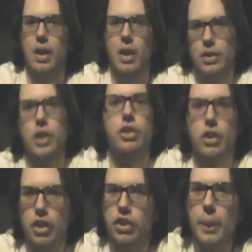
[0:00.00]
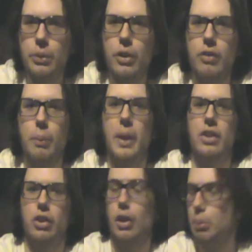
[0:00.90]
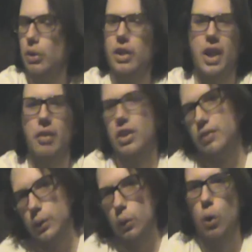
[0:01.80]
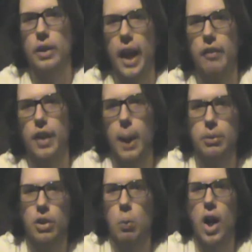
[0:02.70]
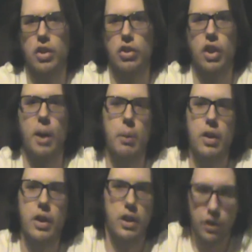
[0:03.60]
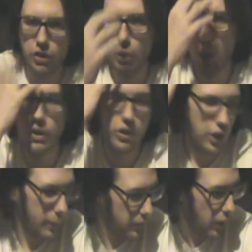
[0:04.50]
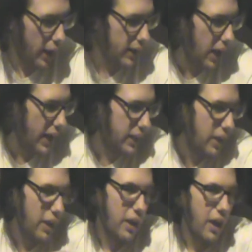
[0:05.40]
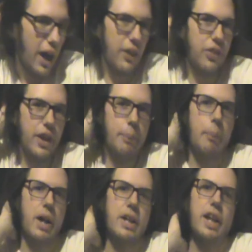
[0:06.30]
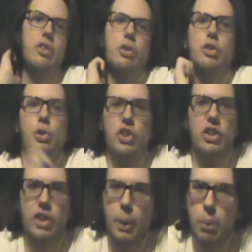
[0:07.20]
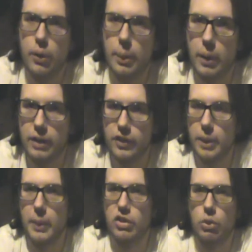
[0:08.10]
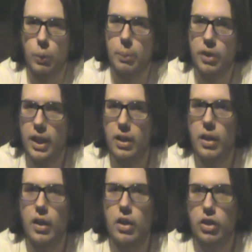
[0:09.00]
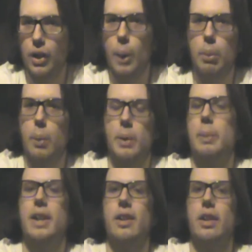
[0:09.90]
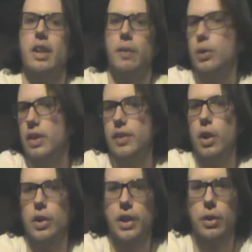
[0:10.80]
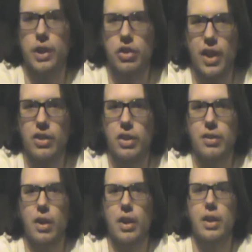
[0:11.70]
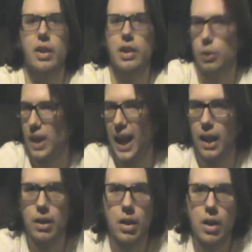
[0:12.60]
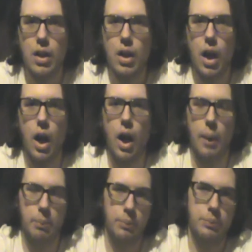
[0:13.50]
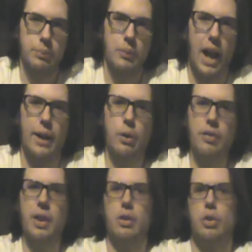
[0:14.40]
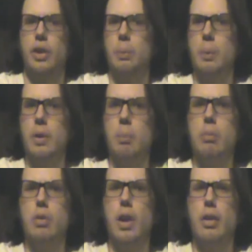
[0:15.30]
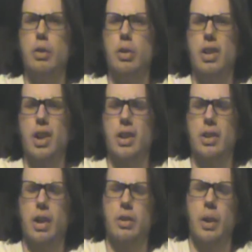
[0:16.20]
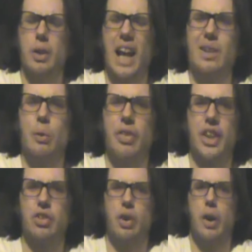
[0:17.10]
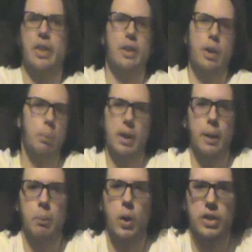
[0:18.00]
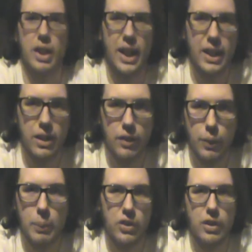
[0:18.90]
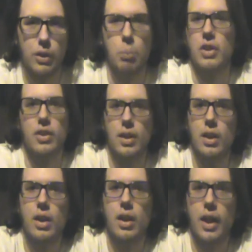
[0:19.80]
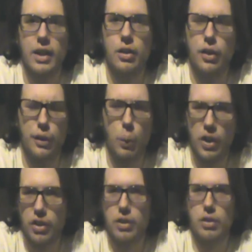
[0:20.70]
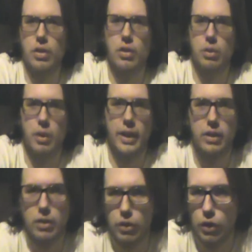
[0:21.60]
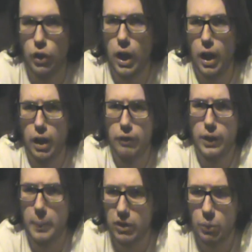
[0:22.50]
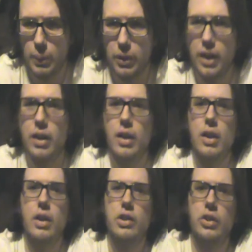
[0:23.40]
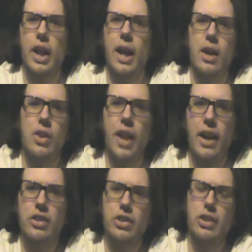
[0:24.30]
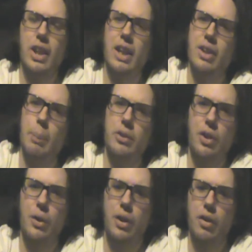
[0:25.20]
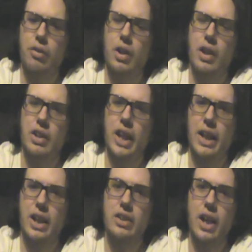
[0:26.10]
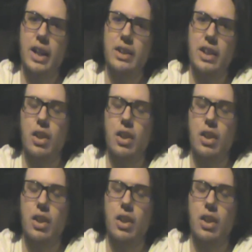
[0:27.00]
The sub's still good. Obviously, if you only have the option to watch the sub, you can still watch the sub. If you go online, I think Mondays or Tuesdays they upload them on Funimation's website. They don't upload them immediately. If you DVR'd it or get a chance to DVR it, you can. I don't know if do they rerun that on Cartoon Network? I don't think so. I think they only play them once a night, and if you miss it, you miss it, and you have to watch on like Funimation's website. So yeah, that was today's episode of Attack on Titan. Gets a